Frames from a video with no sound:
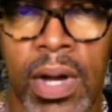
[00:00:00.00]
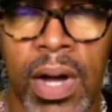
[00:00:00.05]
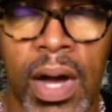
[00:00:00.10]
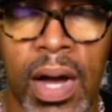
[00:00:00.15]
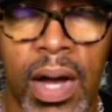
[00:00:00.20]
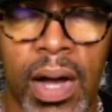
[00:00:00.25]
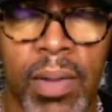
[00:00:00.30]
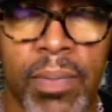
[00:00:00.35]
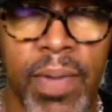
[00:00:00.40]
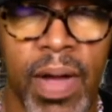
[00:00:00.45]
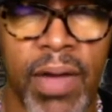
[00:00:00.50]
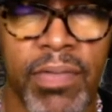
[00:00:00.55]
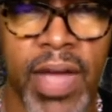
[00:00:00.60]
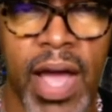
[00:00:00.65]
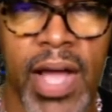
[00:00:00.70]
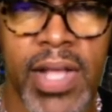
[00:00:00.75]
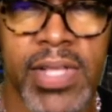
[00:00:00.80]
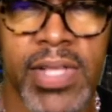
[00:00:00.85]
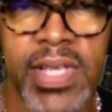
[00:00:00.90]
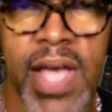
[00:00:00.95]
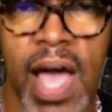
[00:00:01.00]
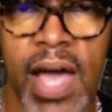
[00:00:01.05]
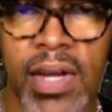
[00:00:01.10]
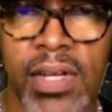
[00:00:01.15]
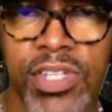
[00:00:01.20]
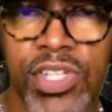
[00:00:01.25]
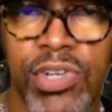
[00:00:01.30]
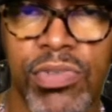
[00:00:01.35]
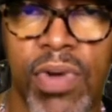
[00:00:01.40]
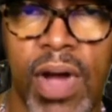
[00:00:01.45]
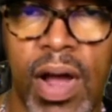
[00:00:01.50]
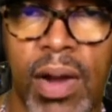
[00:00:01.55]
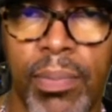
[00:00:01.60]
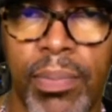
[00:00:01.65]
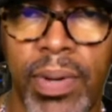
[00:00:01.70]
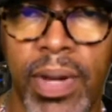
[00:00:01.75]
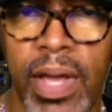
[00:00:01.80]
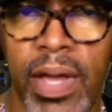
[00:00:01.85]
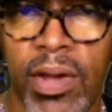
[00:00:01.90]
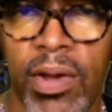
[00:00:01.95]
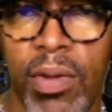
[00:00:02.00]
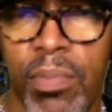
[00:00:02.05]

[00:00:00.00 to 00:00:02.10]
I've got Tyler Sherrod playing on